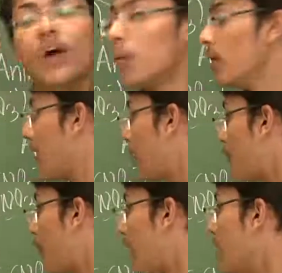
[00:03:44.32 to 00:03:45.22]
we can
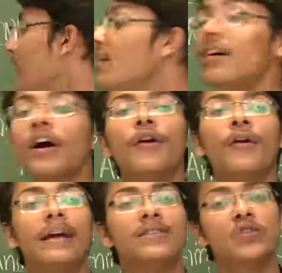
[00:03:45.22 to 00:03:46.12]
find the
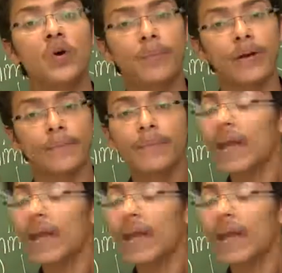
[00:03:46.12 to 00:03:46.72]
rhizobium.